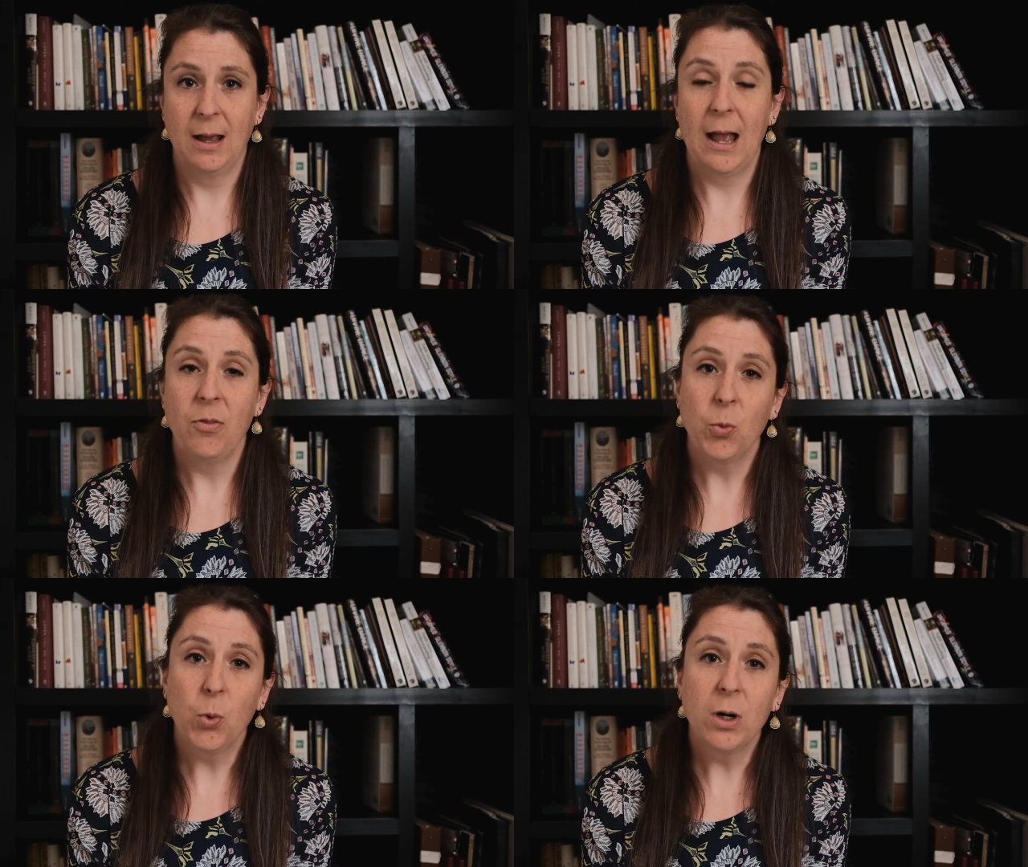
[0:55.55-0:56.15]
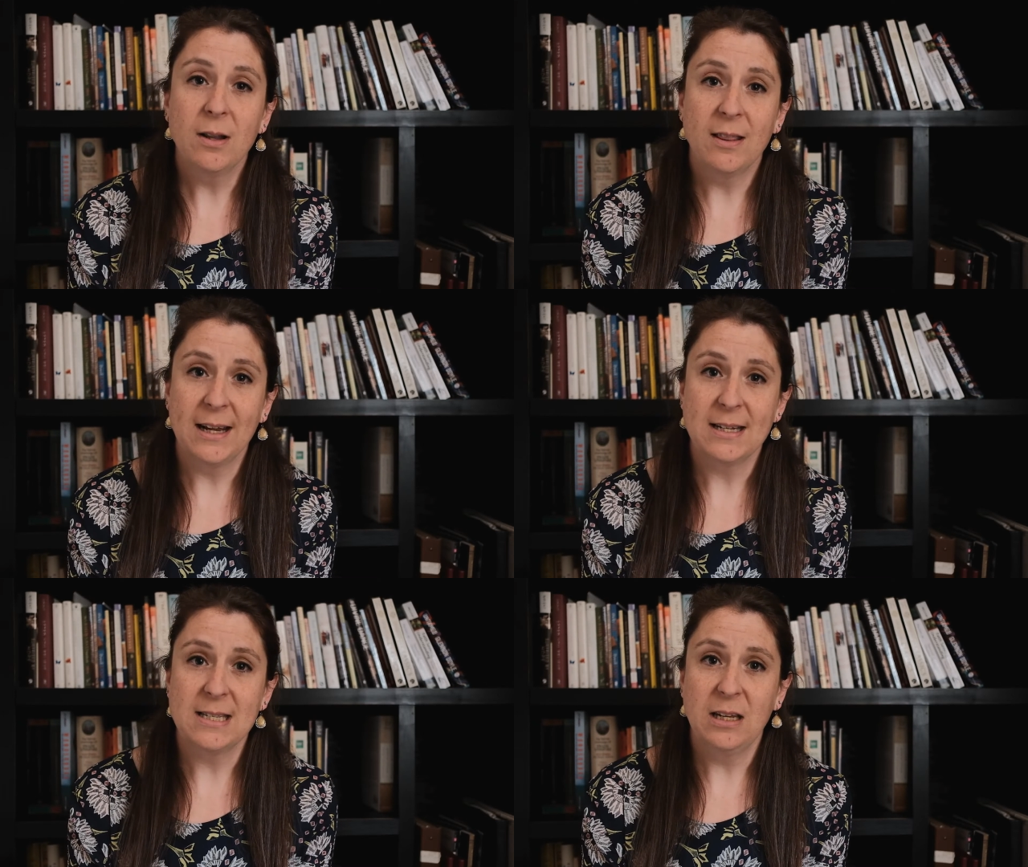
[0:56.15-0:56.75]
And the word
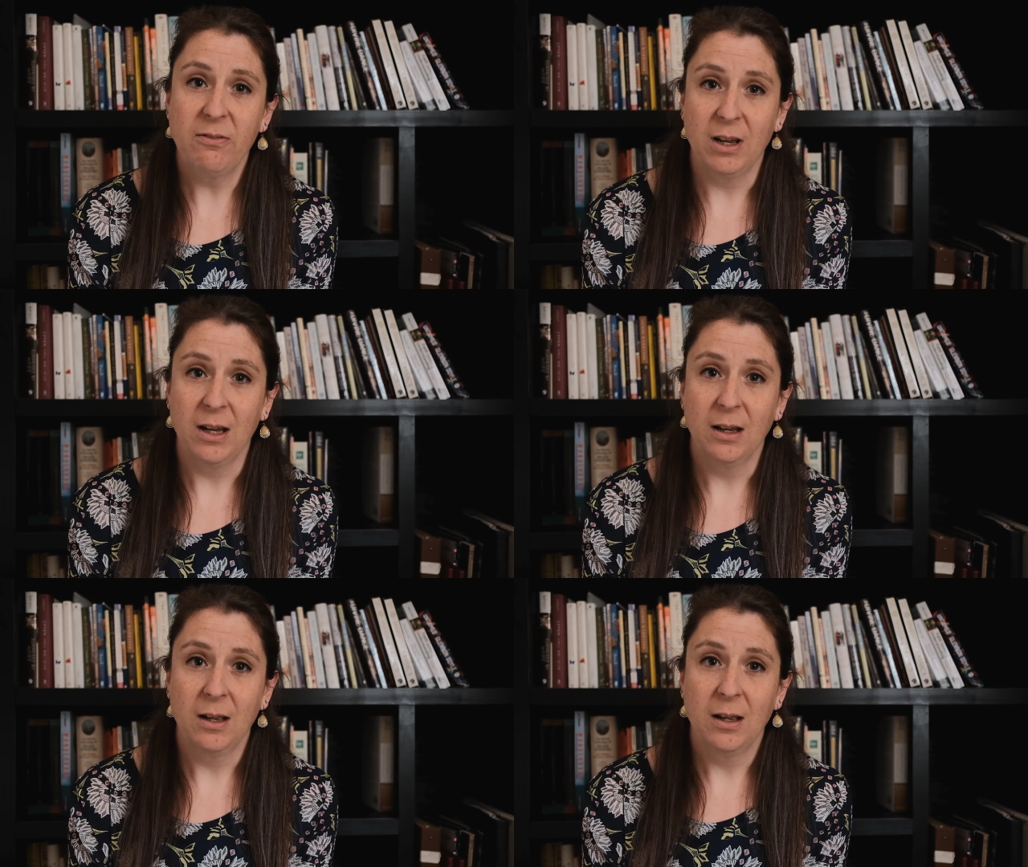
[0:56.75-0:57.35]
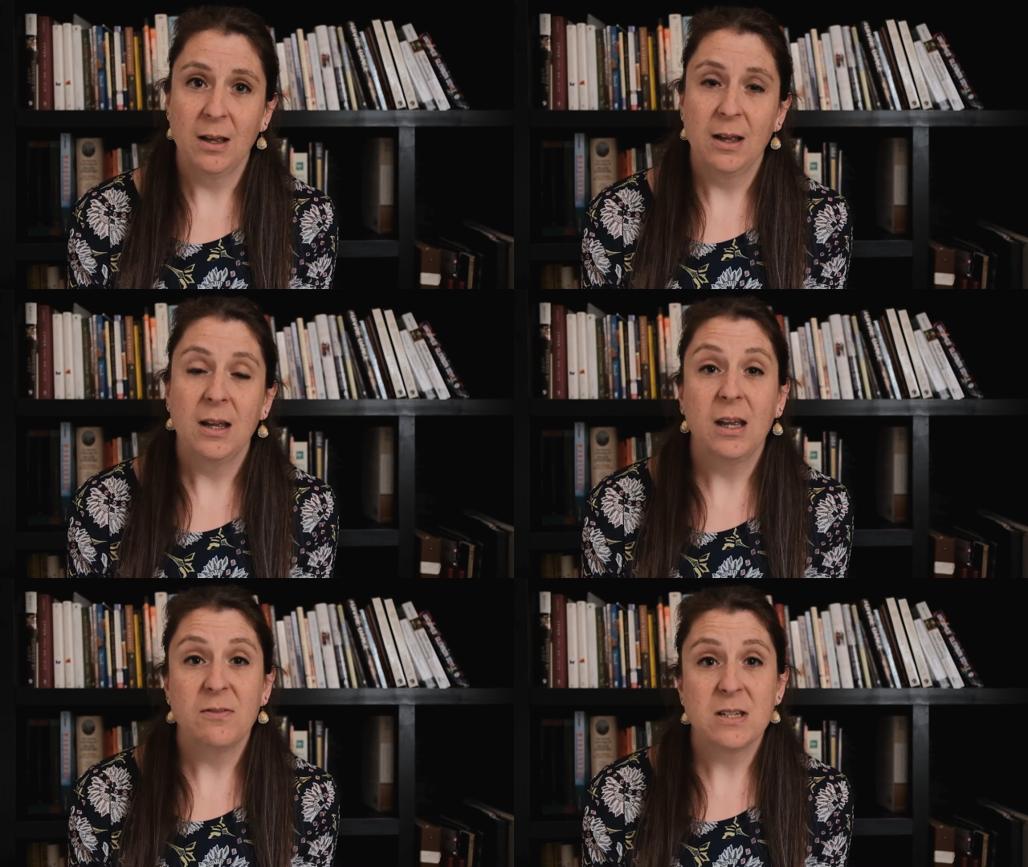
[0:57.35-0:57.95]
Thanksgiving
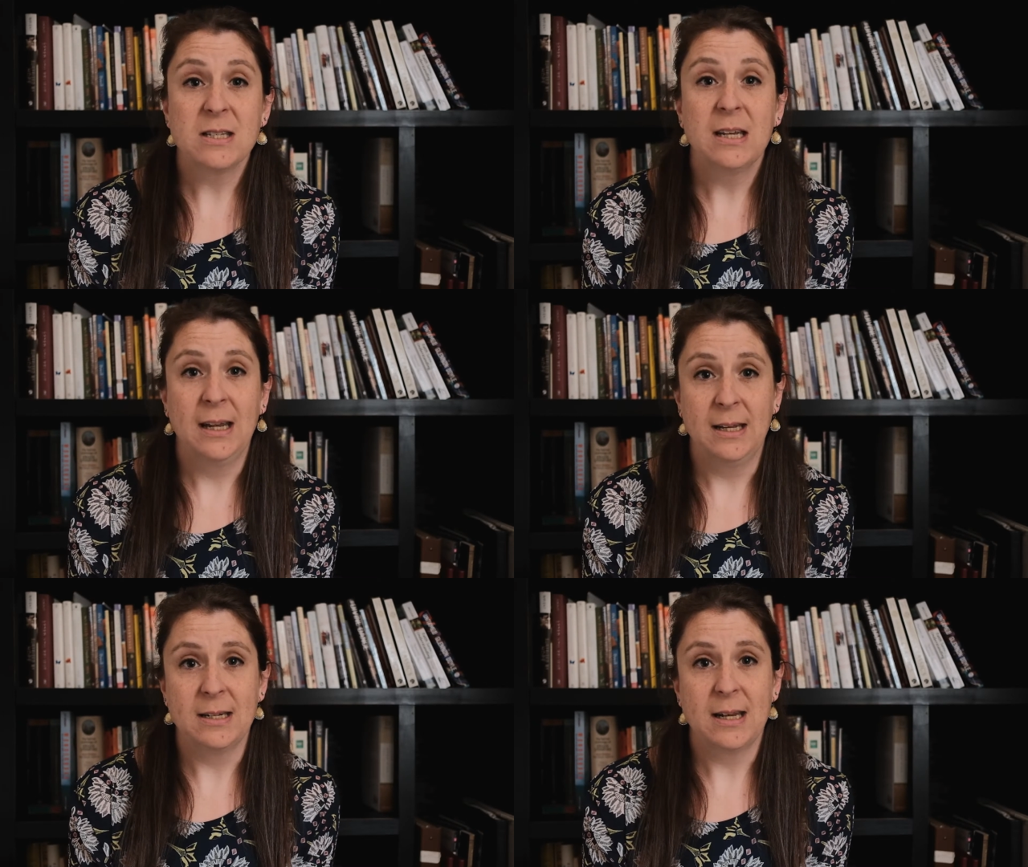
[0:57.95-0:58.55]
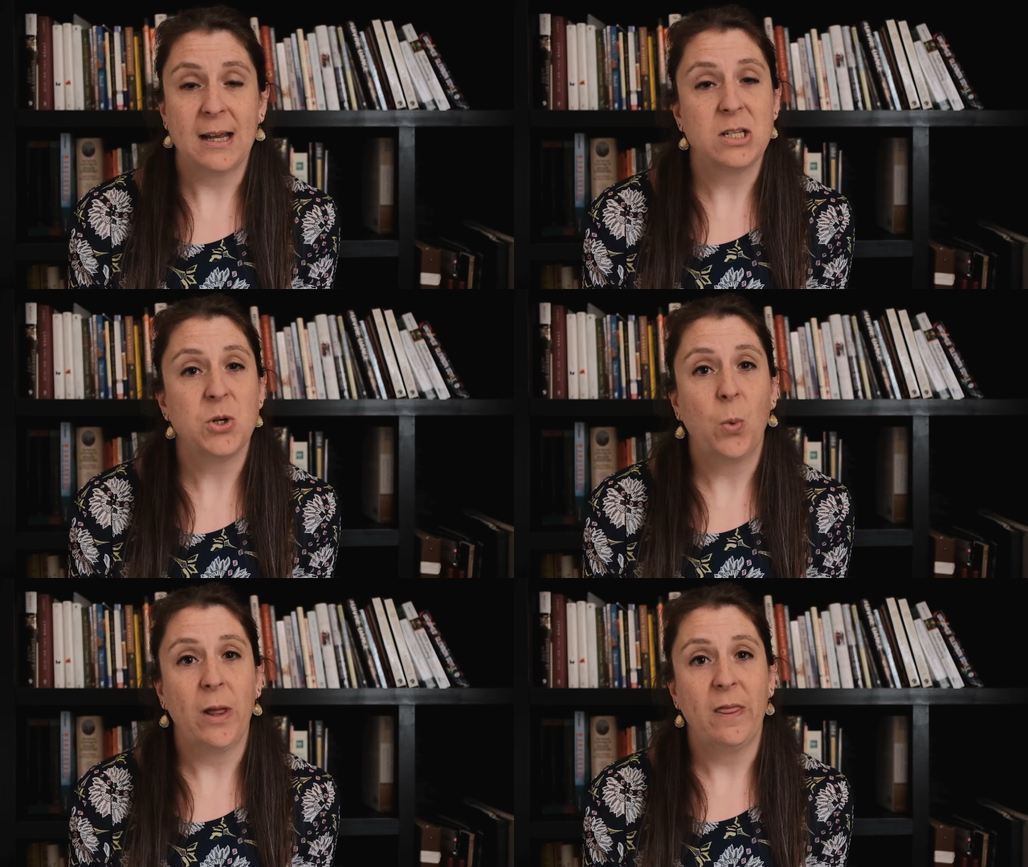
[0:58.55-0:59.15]
gives us a hint as to
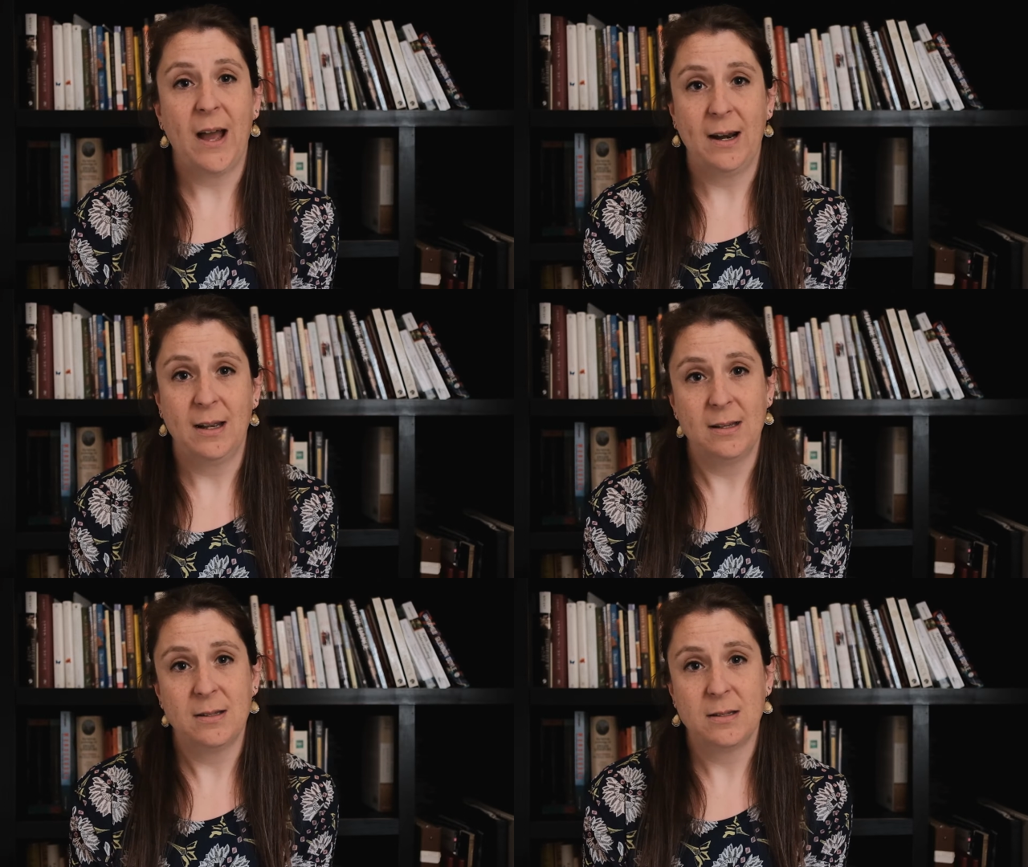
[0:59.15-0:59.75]
what that is.